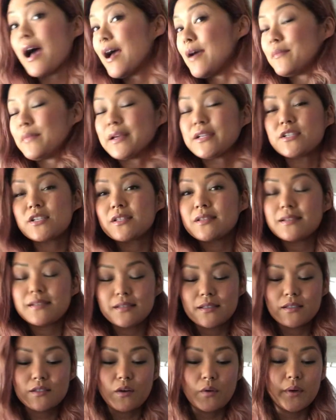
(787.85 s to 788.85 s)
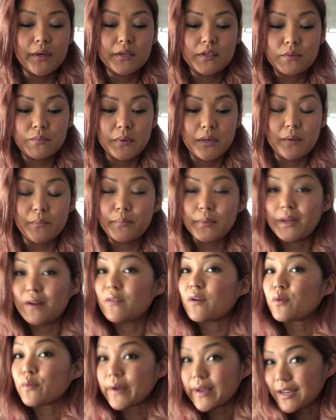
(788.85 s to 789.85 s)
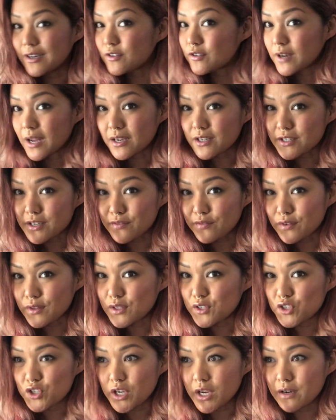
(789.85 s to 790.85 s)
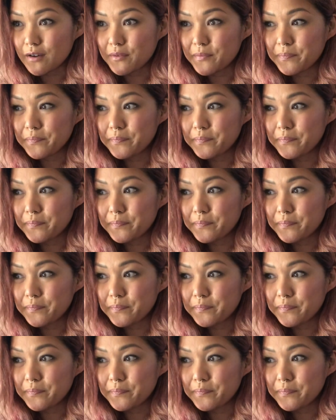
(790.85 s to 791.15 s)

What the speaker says: I mentioned this is going to be a bit of a reintroduction for this channel.